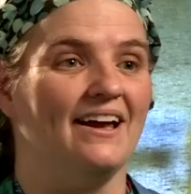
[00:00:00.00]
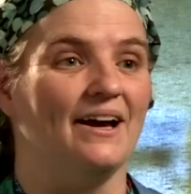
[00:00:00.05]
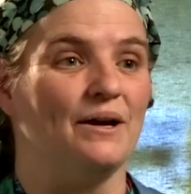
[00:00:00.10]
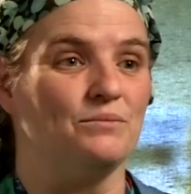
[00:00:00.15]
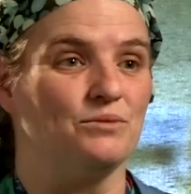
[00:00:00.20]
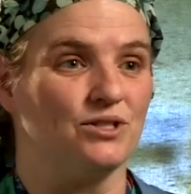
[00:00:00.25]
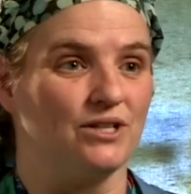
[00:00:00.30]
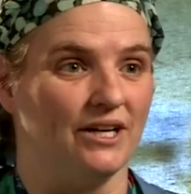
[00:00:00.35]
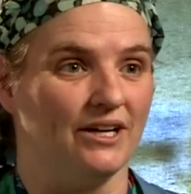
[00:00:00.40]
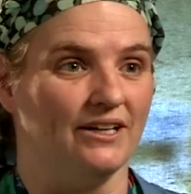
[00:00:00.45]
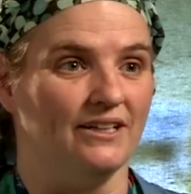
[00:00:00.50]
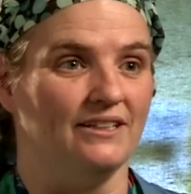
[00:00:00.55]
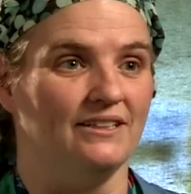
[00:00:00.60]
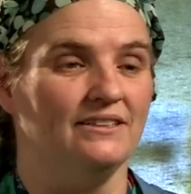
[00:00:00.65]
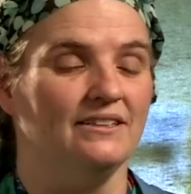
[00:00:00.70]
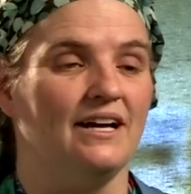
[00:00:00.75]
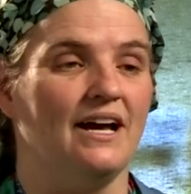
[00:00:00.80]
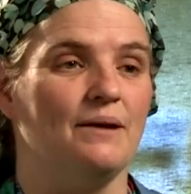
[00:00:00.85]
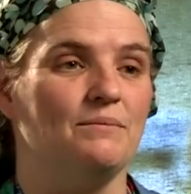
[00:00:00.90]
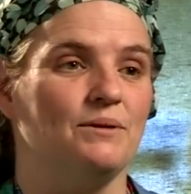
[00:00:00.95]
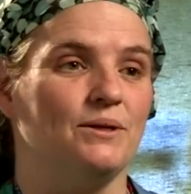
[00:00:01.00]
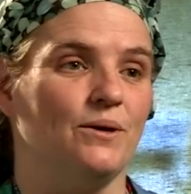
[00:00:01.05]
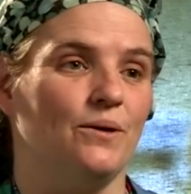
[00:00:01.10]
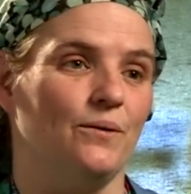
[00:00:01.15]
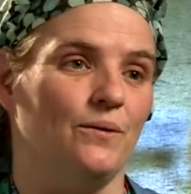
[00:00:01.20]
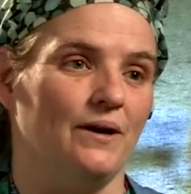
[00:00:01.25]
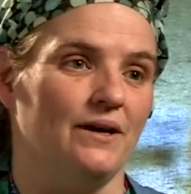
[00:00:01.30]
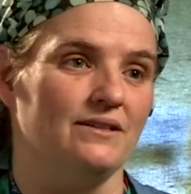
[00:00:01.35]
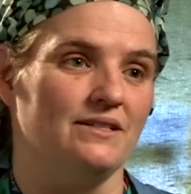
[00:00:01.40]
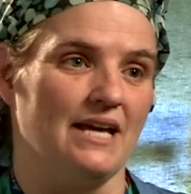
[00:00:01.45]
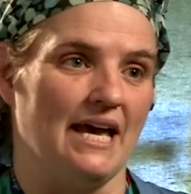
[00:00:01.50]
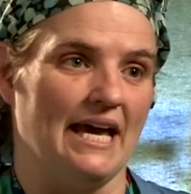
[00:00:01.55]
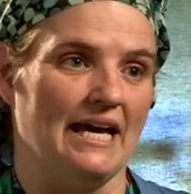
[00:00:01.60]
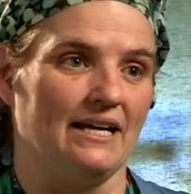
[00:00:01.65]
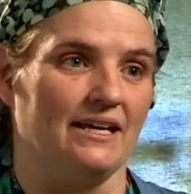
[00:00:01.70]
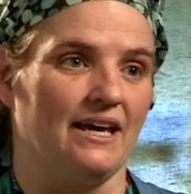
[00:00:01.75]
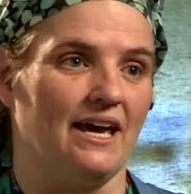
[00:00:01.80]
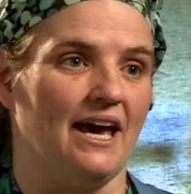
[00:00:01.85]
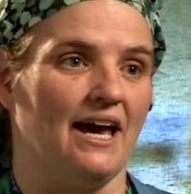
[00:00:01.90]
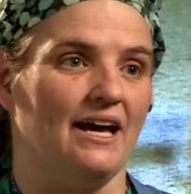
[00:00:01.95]
I'm Cheryl. I'm an OR
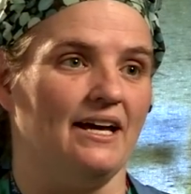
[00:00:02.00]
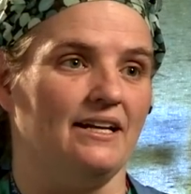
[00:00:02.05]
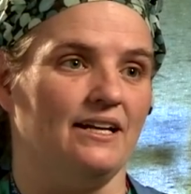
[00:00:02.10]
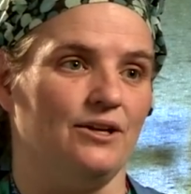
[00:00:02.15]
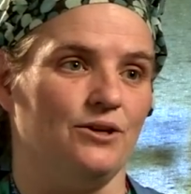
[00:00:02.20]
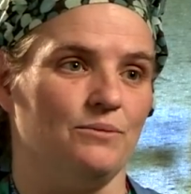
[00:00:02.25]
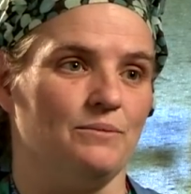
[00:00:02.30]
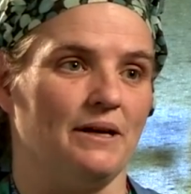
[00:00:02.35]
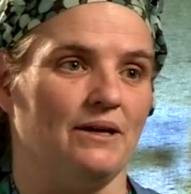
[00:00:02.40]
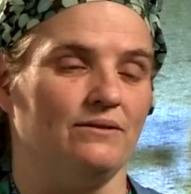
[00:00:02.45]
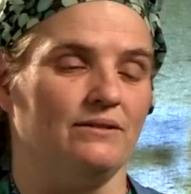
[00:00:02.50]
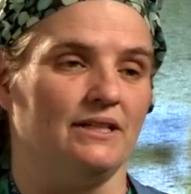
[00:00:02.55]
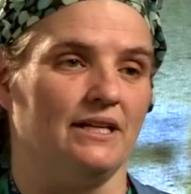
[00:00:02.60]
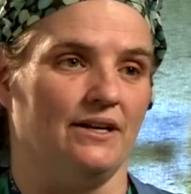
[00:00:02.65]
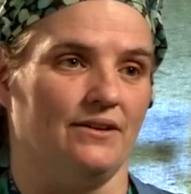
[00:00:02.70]
tech at Intermountain